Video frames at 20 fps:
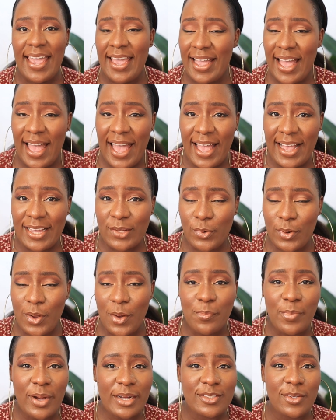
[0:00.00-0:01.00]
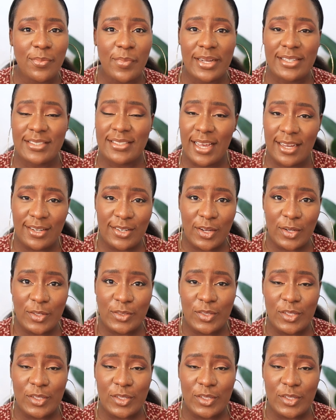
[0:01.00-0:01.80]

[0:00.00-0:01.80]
Hey guys, welcome back to my channel.